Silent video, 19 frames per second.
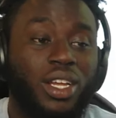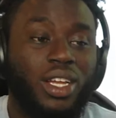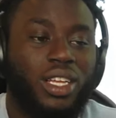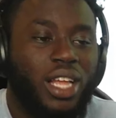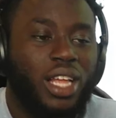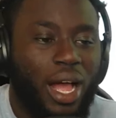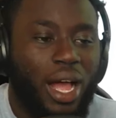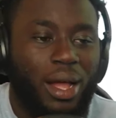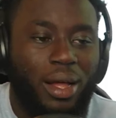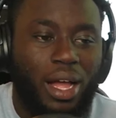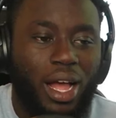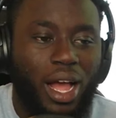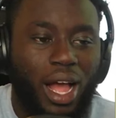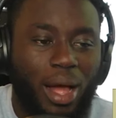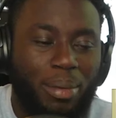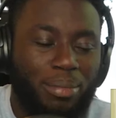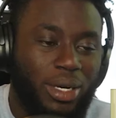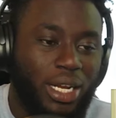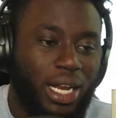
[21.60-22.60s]
I,
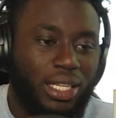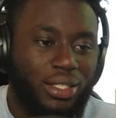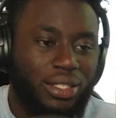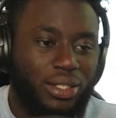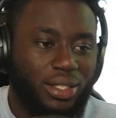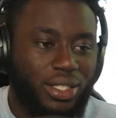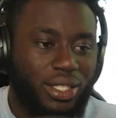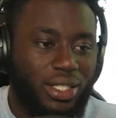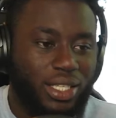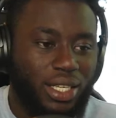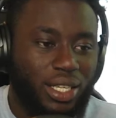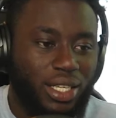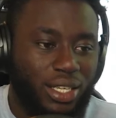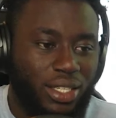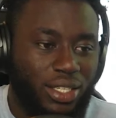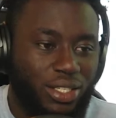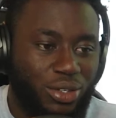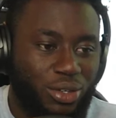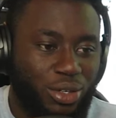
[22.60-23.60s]
I'm glad to see
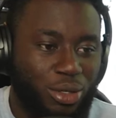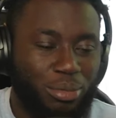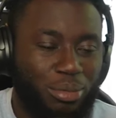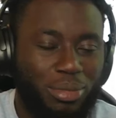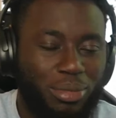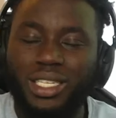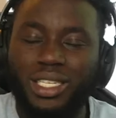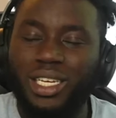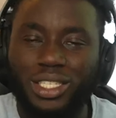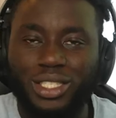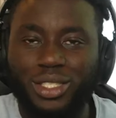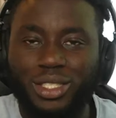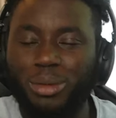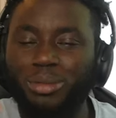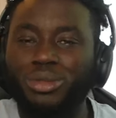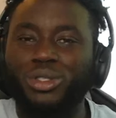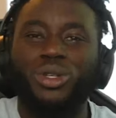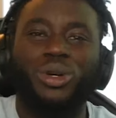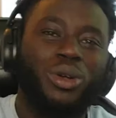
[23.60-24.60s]
there's gonna be like
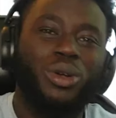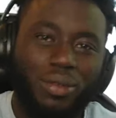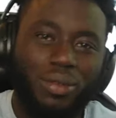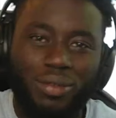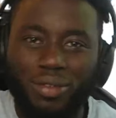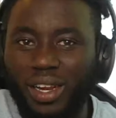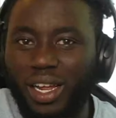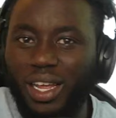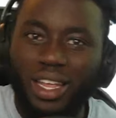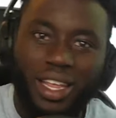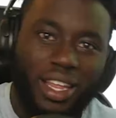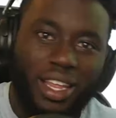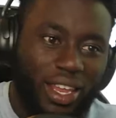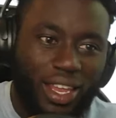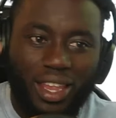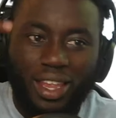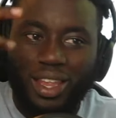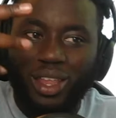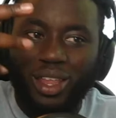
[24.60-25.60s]
some sort of like,
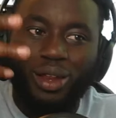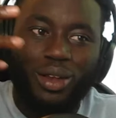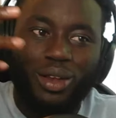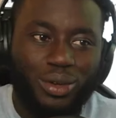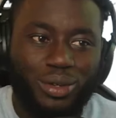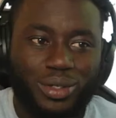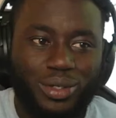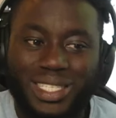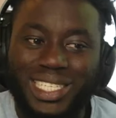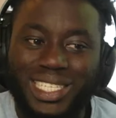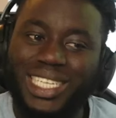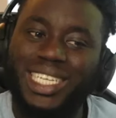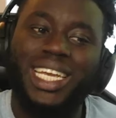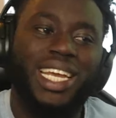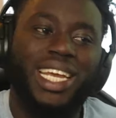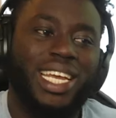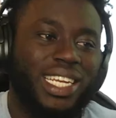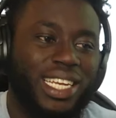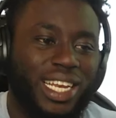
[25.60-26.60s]
you know,
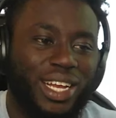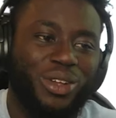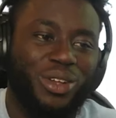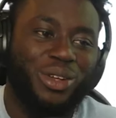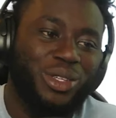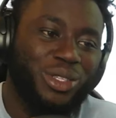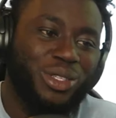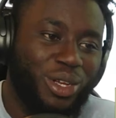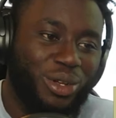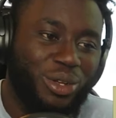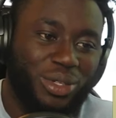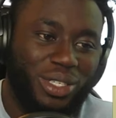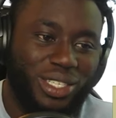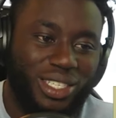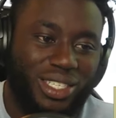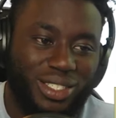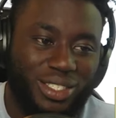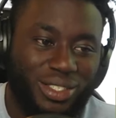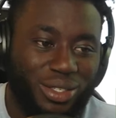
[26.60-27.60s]
skit that goes on with
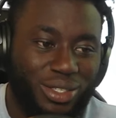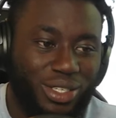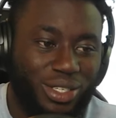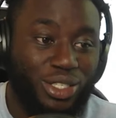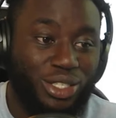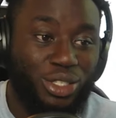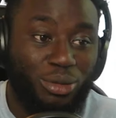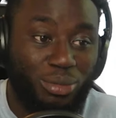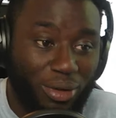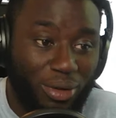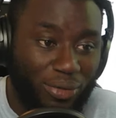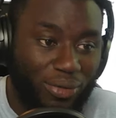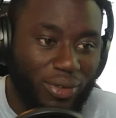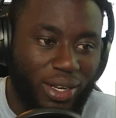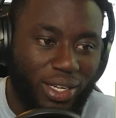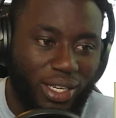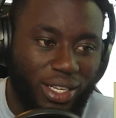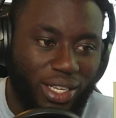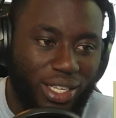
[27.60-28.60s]
this. So this should be
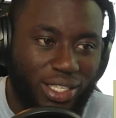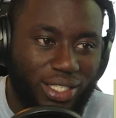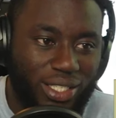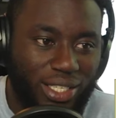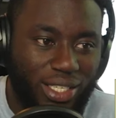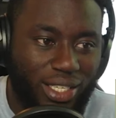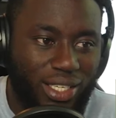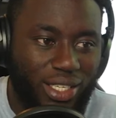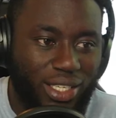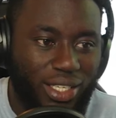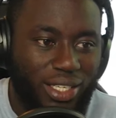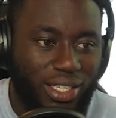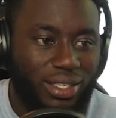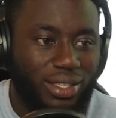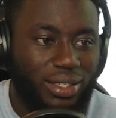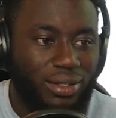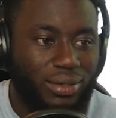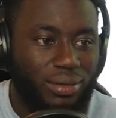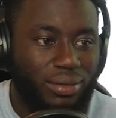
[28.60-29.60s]
funny. Let's see
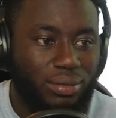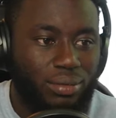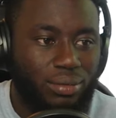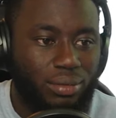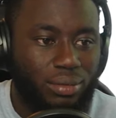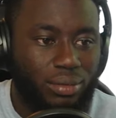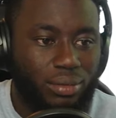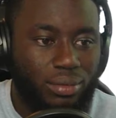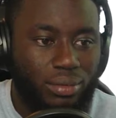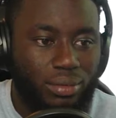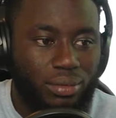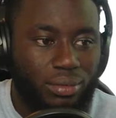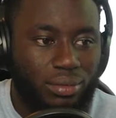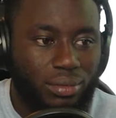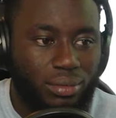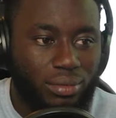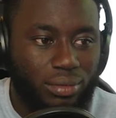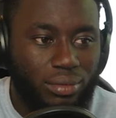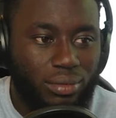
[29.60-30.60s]
actually about to do
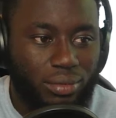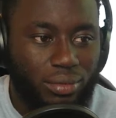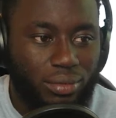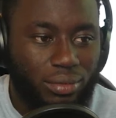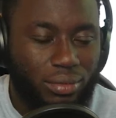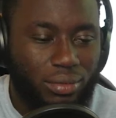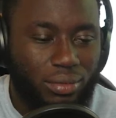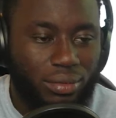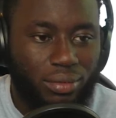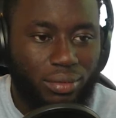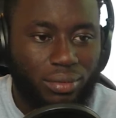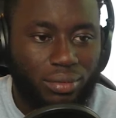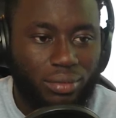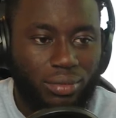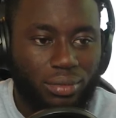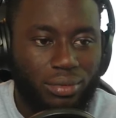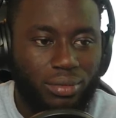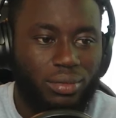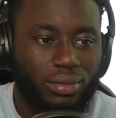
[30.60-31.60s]
another show right
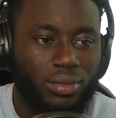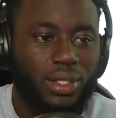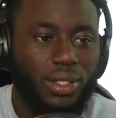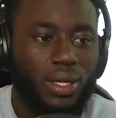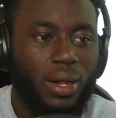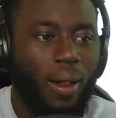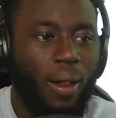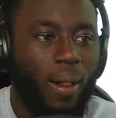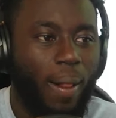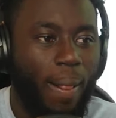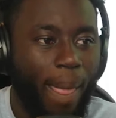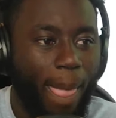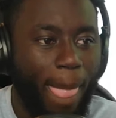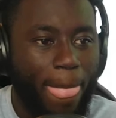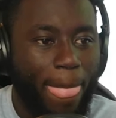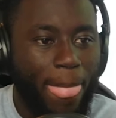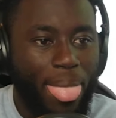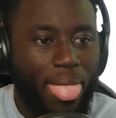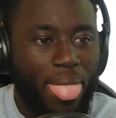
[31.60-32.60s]
now. And I
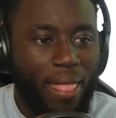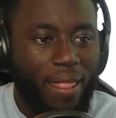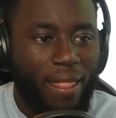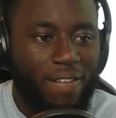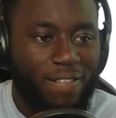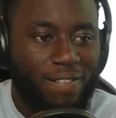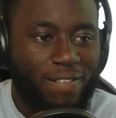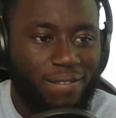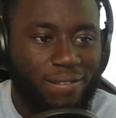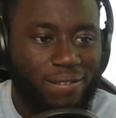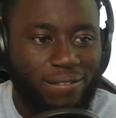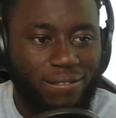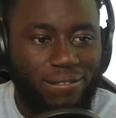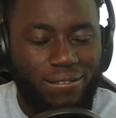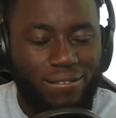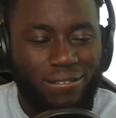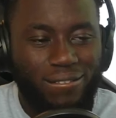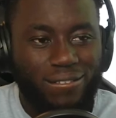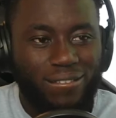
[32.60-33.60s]
think it's a little bit more
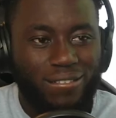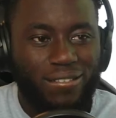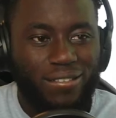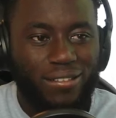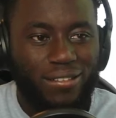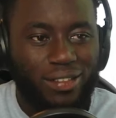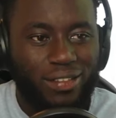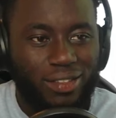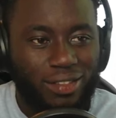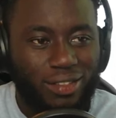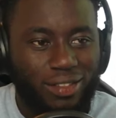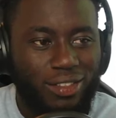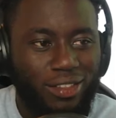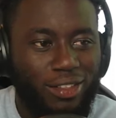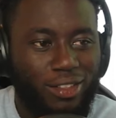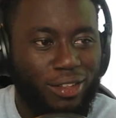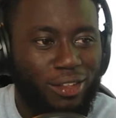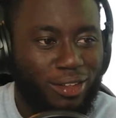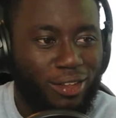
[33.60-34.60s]
my style, and I
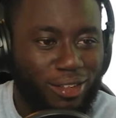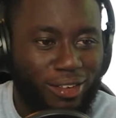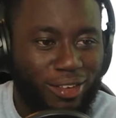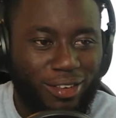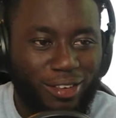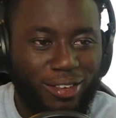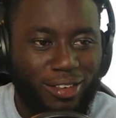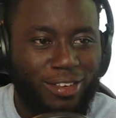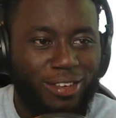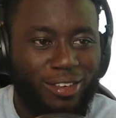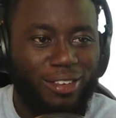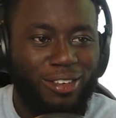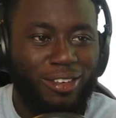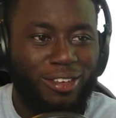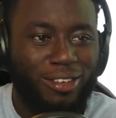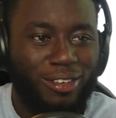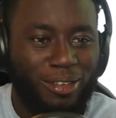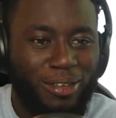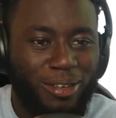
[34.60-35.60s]
really feel like it's going to get people
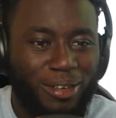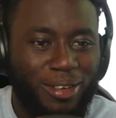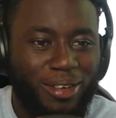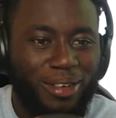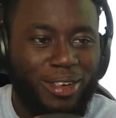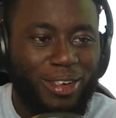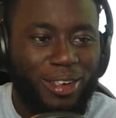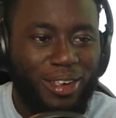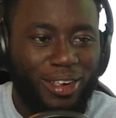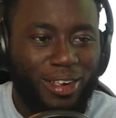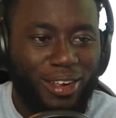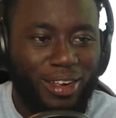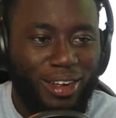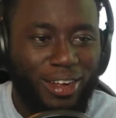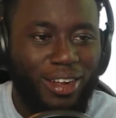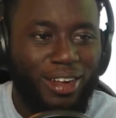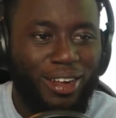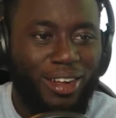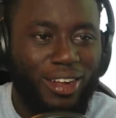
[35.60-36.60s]
on my side.
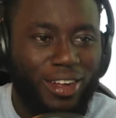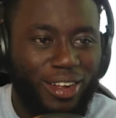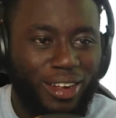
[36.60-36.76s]
Uh huh.